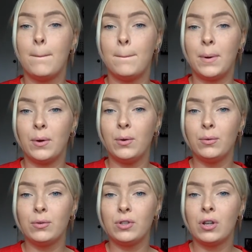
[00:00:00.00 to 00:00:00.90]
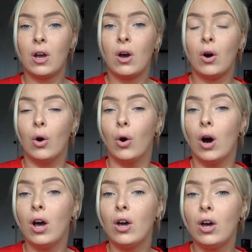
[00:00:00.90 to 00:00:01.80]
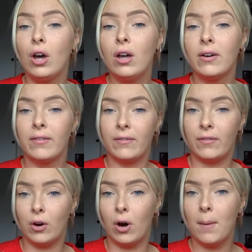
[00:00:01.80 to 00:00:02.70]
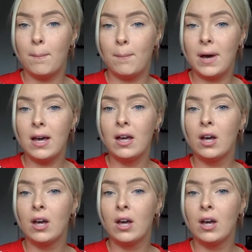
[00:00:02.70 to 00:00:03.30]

boot, or for book,